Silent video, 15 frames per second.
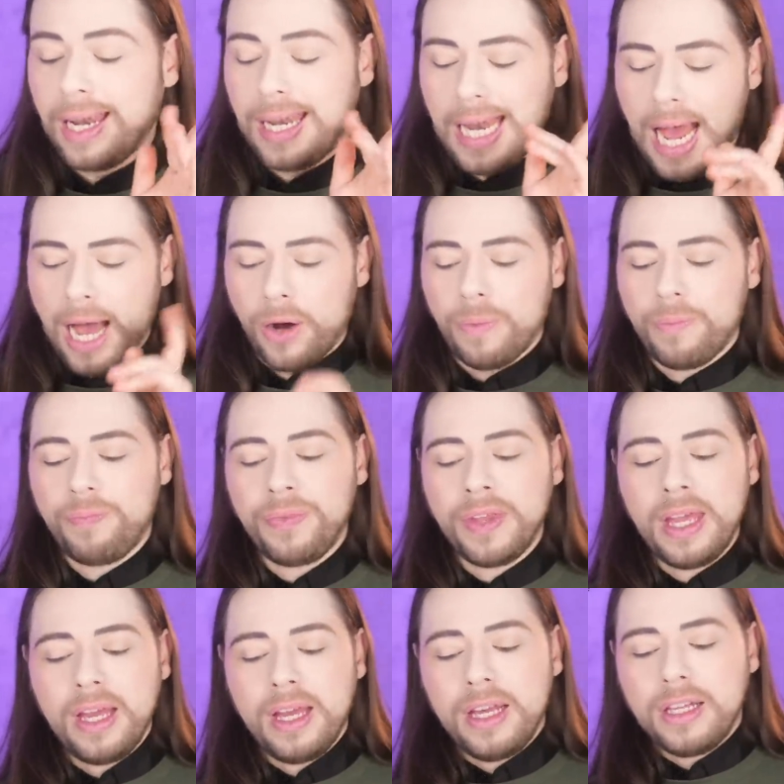Now,
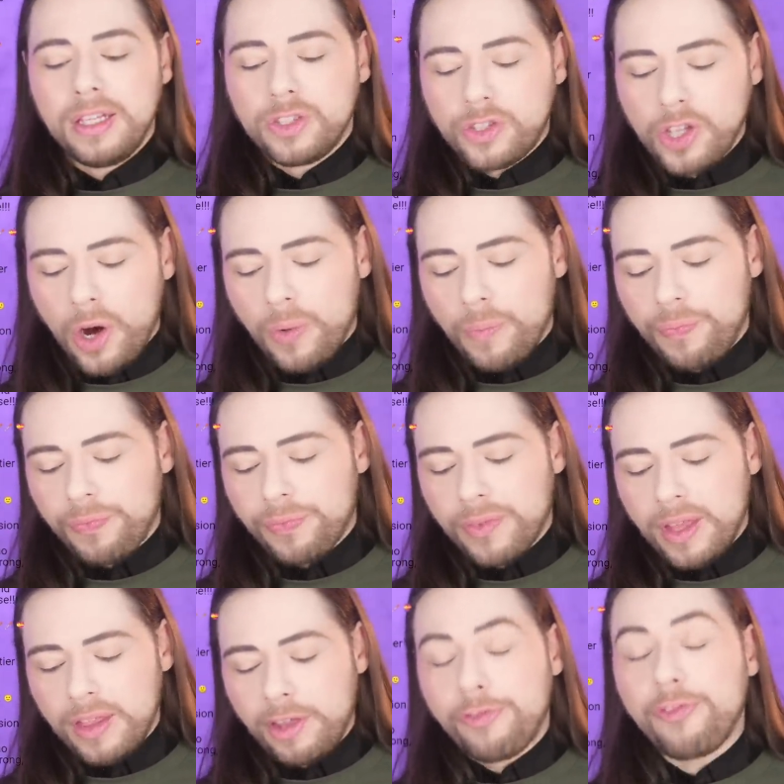so
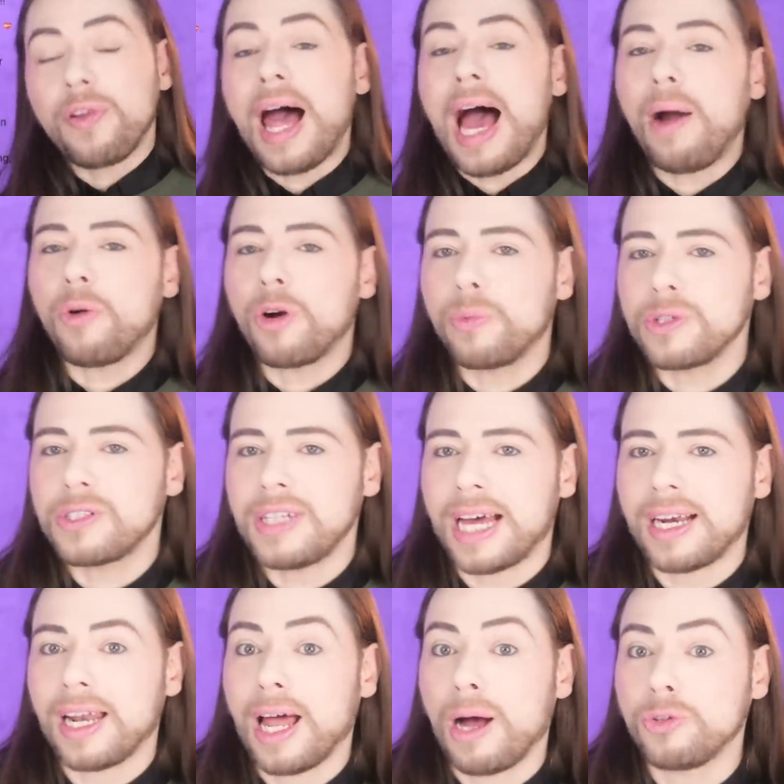the flower was
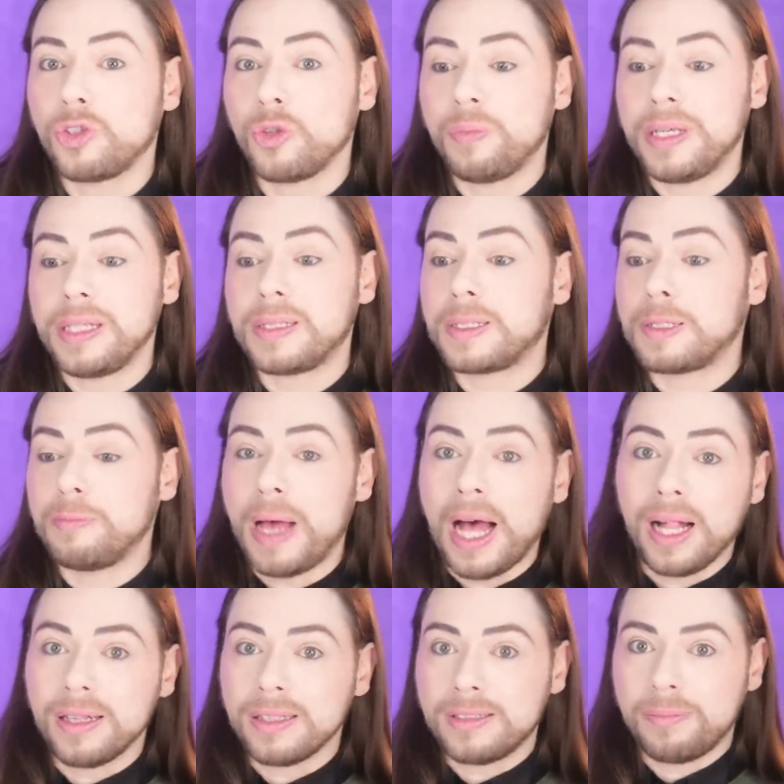not allowed to be
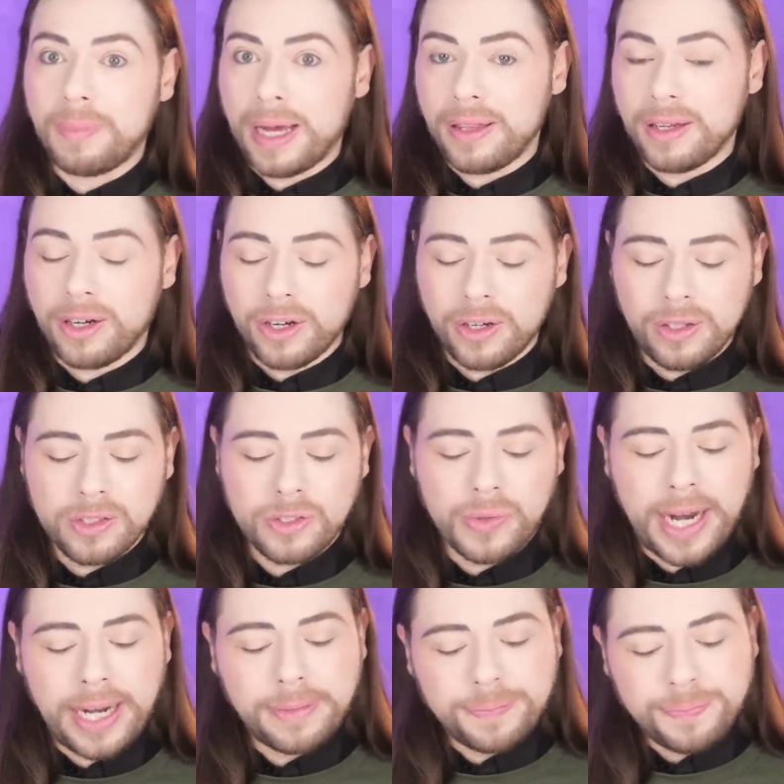smelled by the girls,
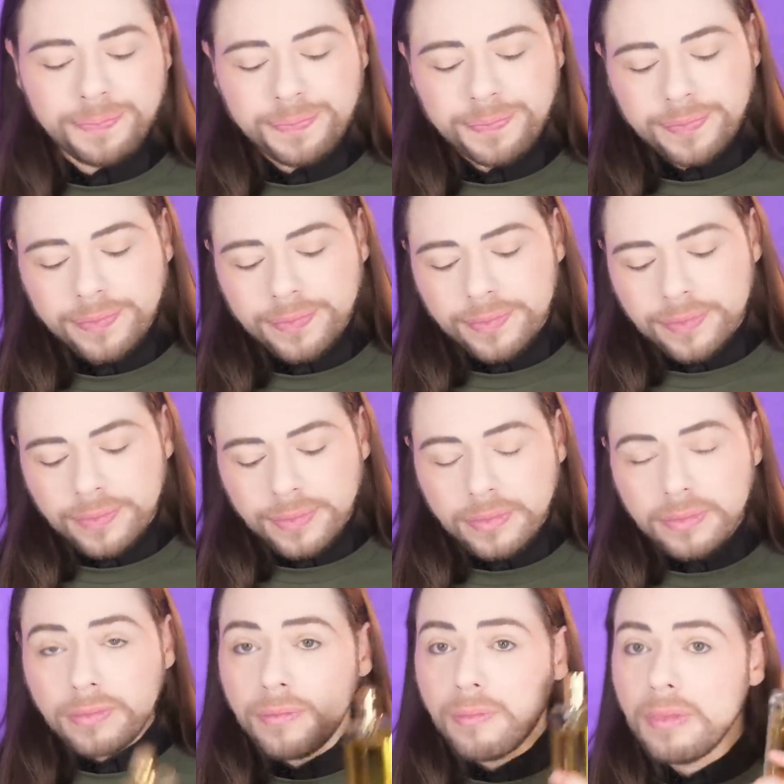right?
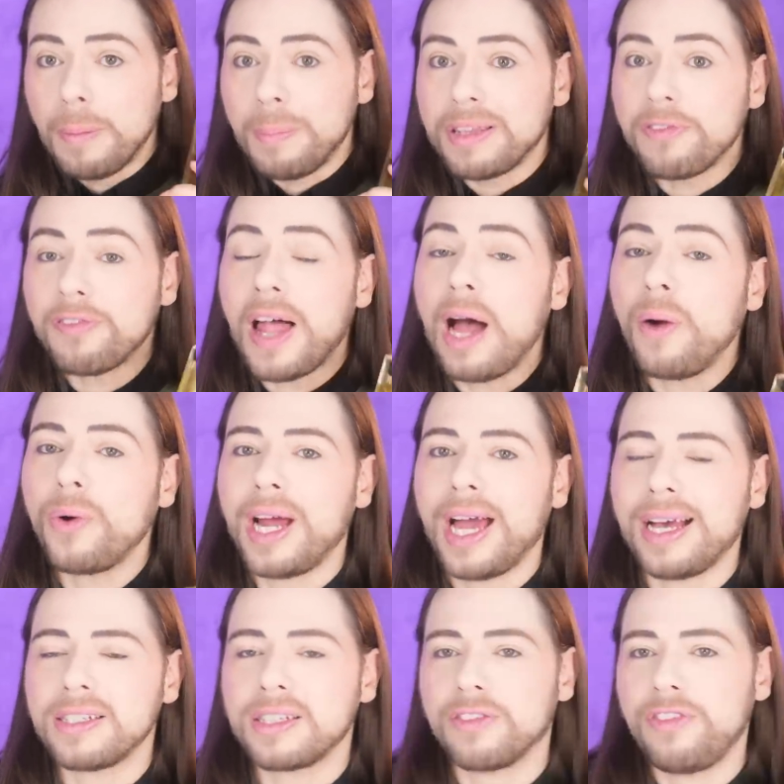But the flower
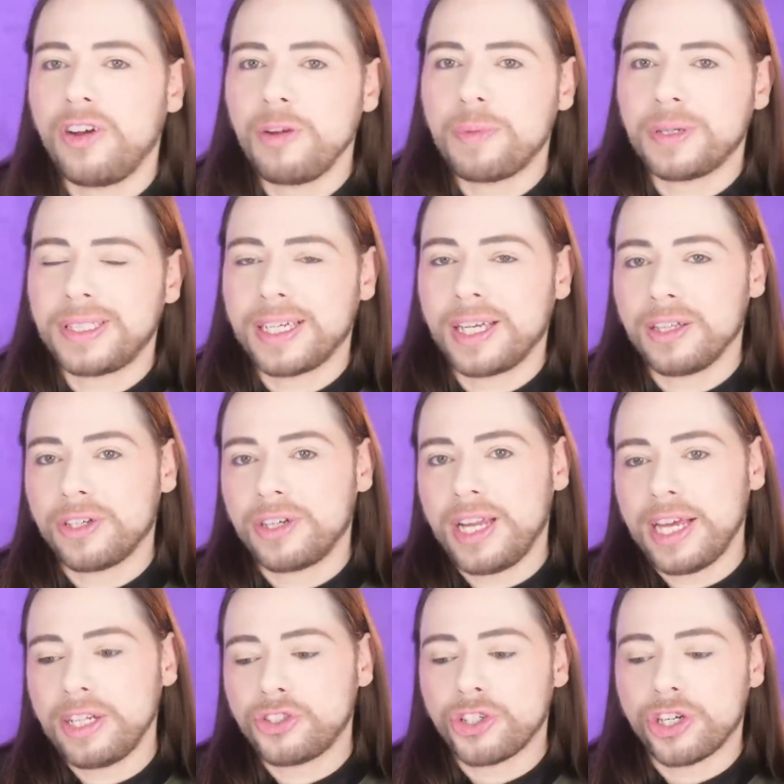has a very particular
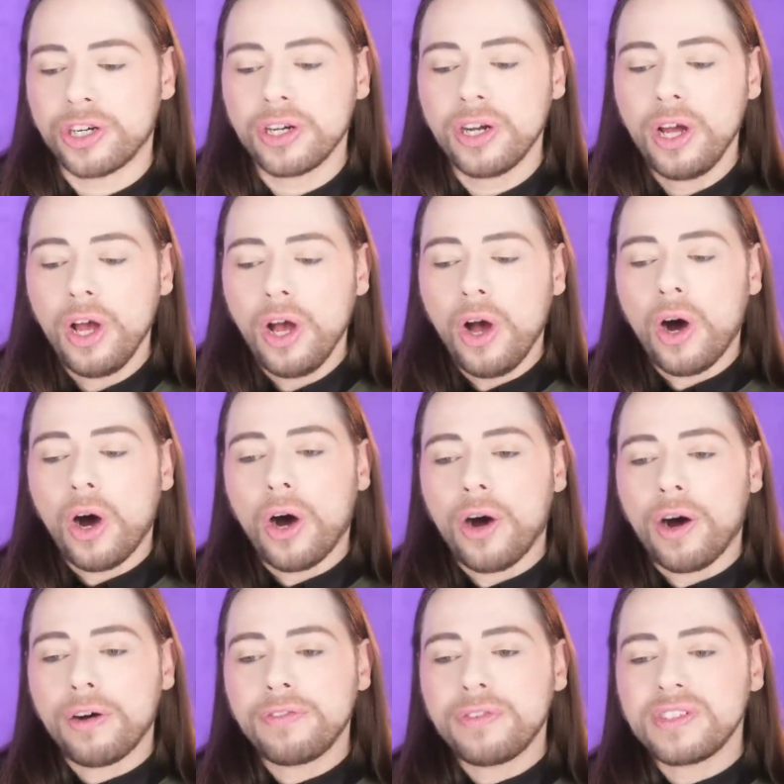nature
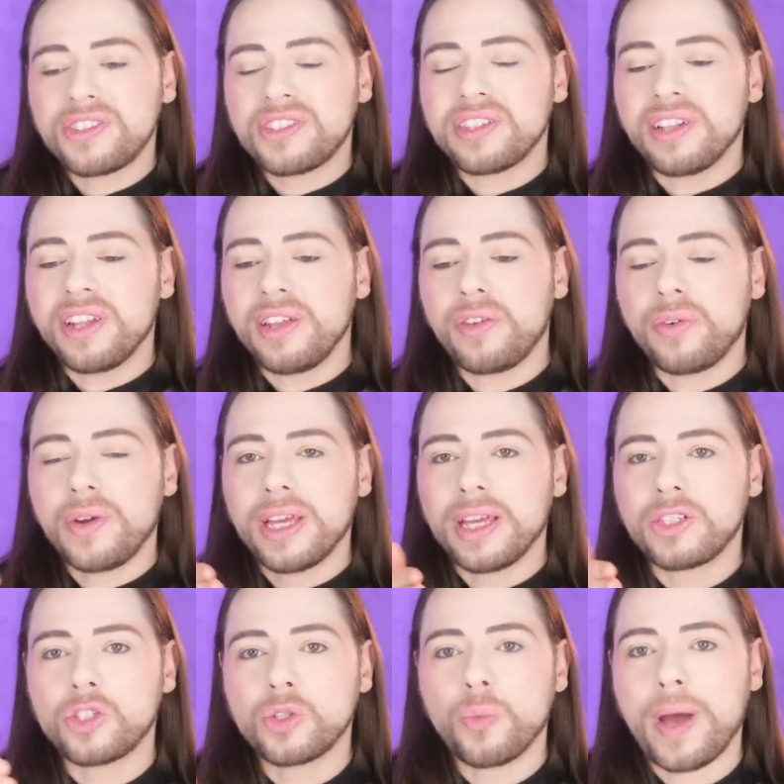of slithering
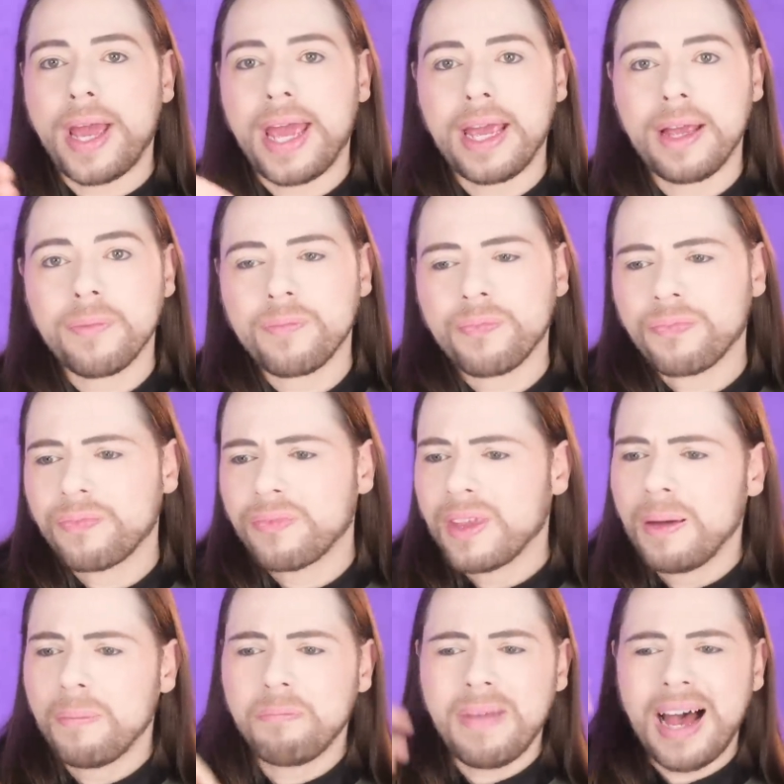its way
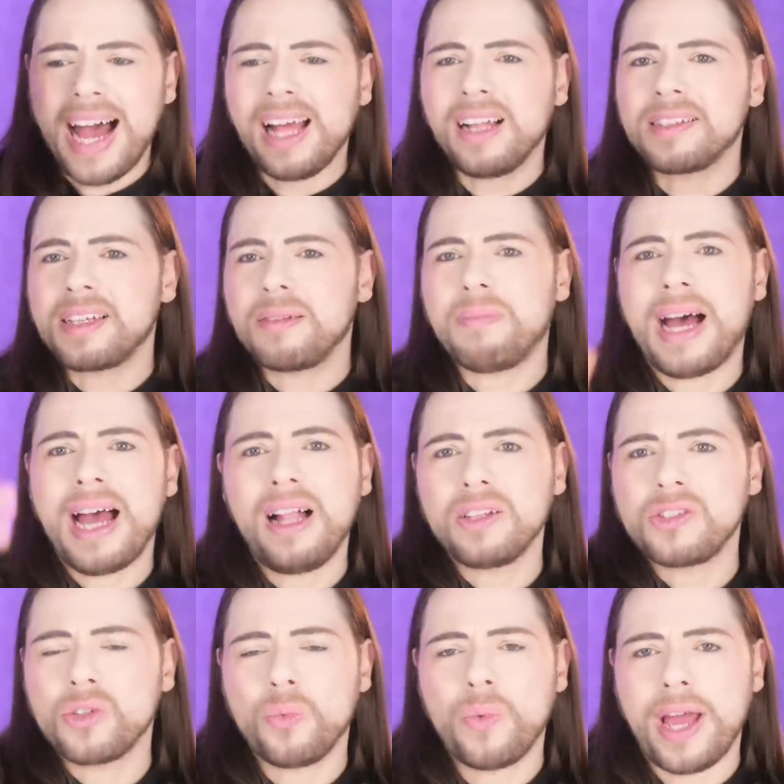miles and
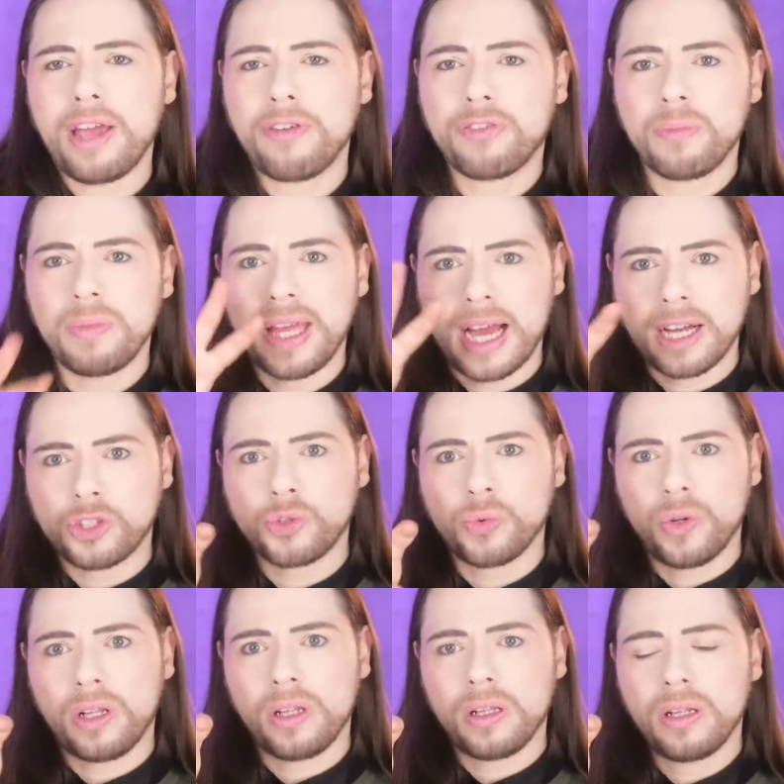miles away from the
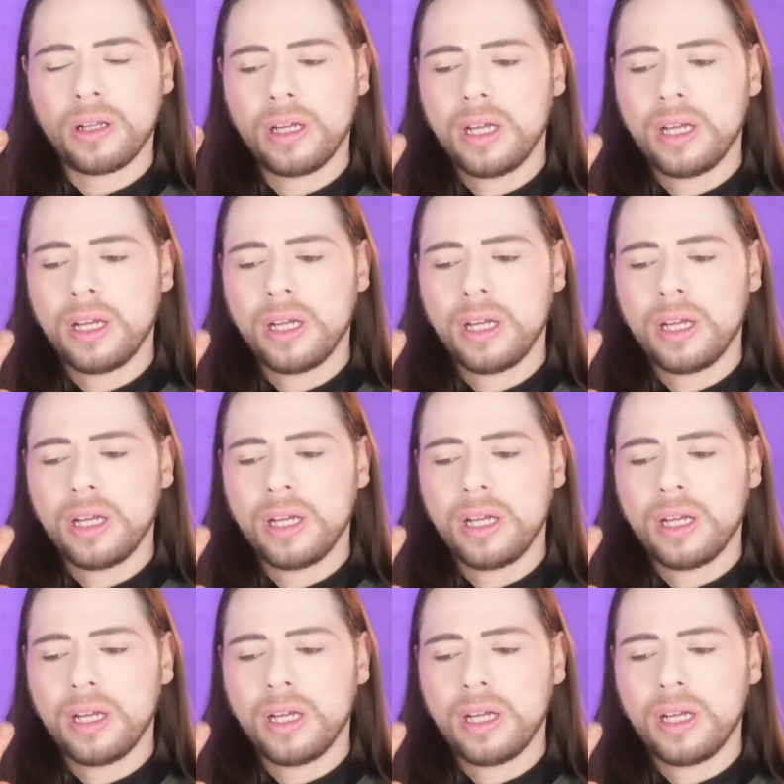actual